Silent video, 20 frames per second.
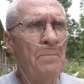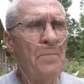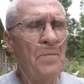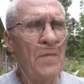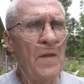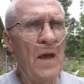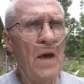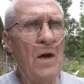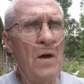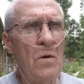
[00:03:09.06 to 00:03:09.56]

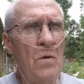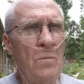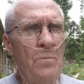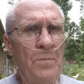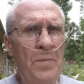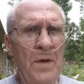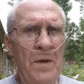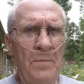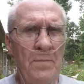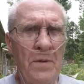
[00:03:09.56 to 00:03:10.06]
Now
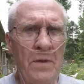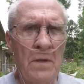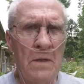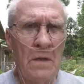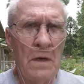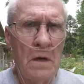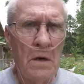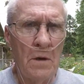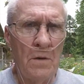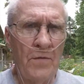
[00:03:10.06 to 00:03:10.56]

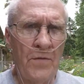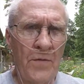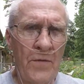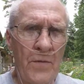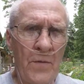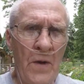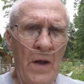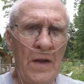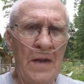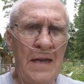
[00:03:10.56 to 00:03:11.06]
people are
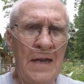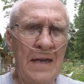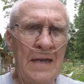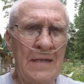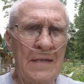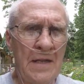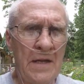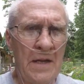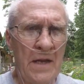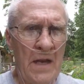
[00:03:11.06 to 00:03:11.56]

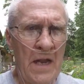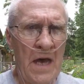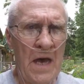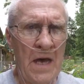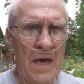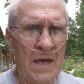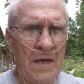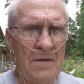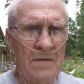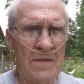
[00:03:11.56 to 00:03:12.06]
threatening the
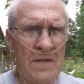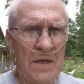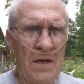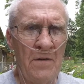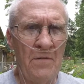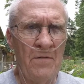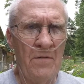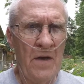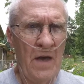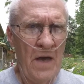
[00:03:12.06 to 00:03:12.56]
lives
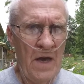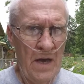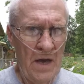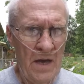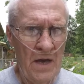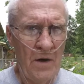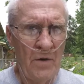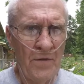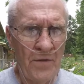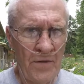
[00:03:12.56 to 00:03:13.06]
of
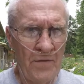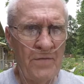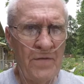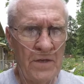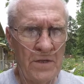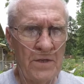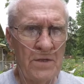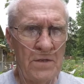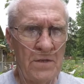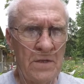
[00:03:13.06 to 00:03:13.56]
health
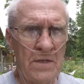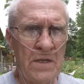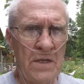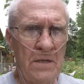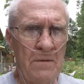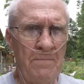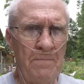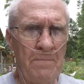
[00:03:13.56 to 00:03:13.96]
officials,